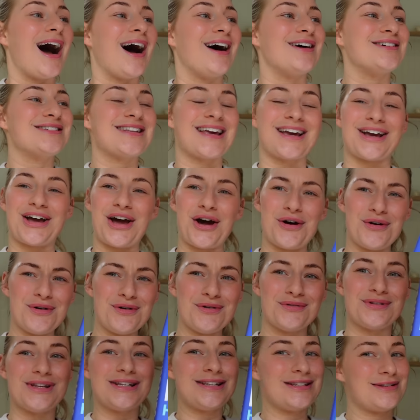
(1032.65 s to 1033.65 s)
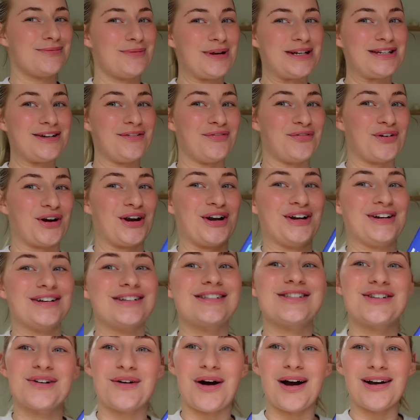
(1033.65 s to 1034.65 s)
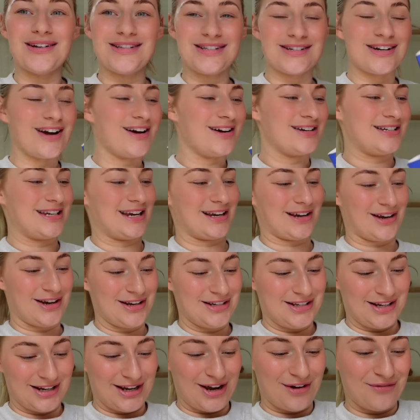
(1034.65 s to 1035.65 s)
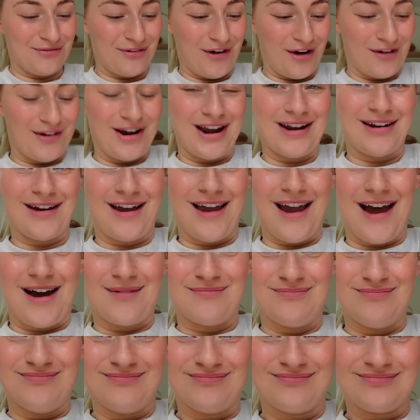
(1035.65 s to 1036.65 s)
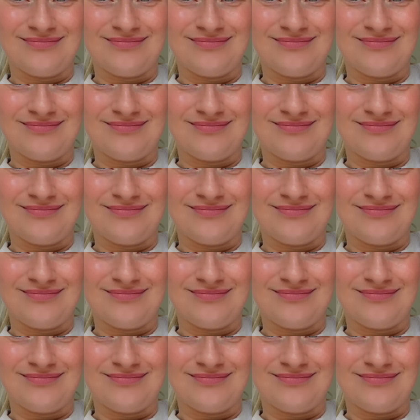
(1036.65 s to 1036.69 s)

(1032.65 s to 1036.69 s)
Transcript: I was like, oh, this is a bit different. So I started it. Guys, look how far in I am.